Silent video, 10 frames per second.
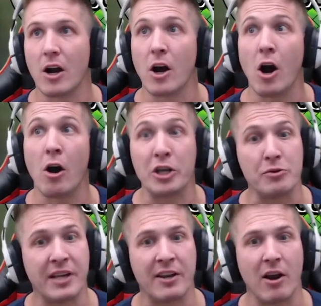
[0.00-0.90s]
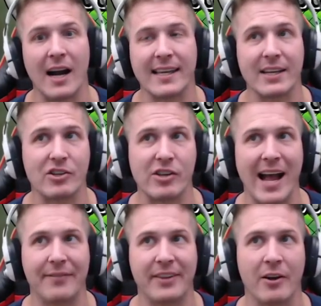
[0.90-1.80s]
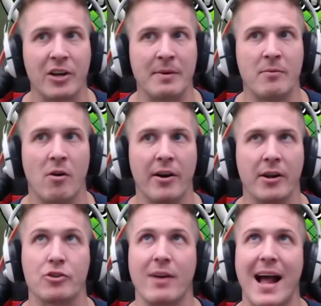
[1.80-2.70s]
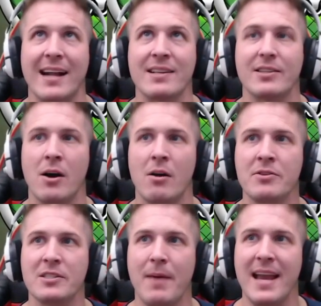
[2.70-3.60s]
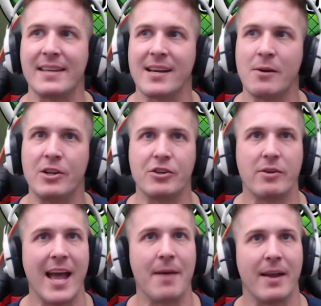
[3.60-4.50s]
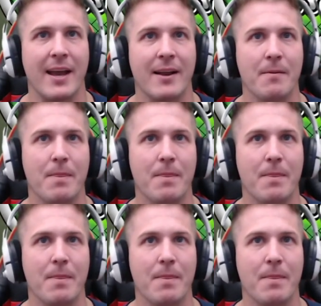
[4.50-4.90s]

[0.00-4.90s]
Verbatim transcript: Oh, you did not get shafted on your Memorial Dragonstones, Mesa? What'd you get, man?